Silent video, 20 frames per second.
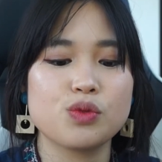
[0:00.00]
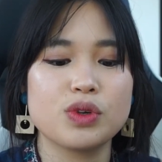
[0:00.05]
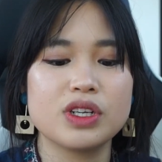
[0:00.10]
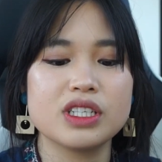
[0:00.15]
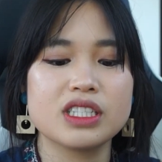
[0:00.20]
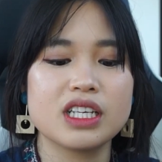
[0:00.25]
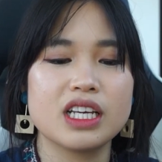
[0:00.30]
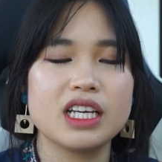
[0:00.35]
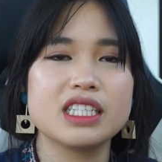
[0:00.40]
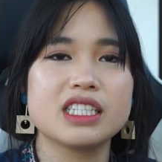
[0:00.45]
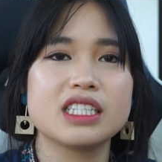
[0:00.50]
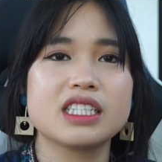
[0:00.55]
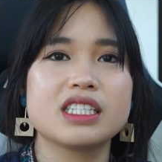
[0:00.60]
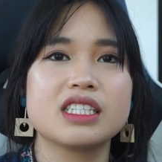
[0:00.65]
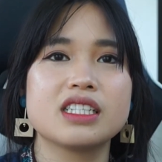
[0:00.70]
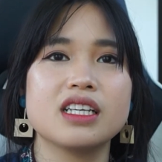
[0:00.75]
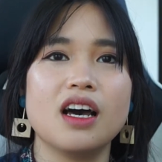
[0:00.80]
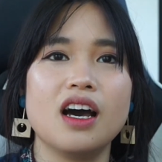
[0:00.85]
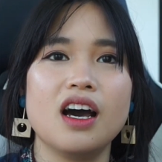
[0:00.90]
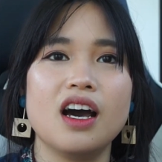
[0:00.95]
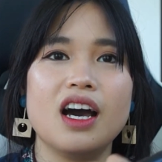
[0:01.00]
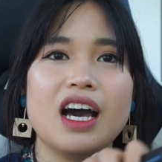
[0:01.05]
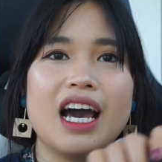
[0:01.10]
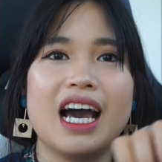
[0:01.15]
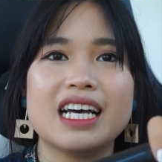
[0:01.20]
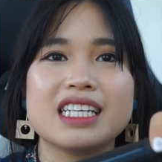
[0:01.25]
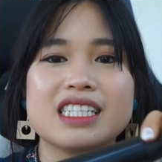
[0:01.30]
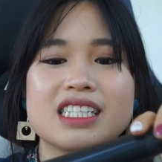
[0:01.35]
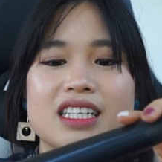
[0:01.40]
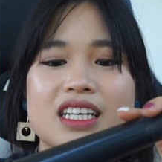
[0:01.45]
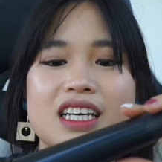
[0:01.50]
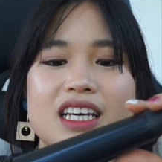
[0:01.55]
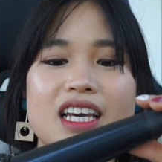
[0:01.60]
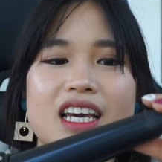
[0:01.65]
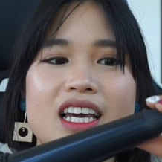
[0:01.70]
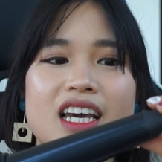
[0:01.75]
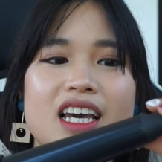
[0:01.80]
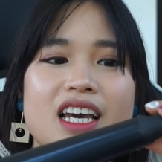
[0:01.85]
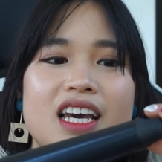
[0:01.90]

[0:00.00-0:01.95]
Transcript: one is that it's has like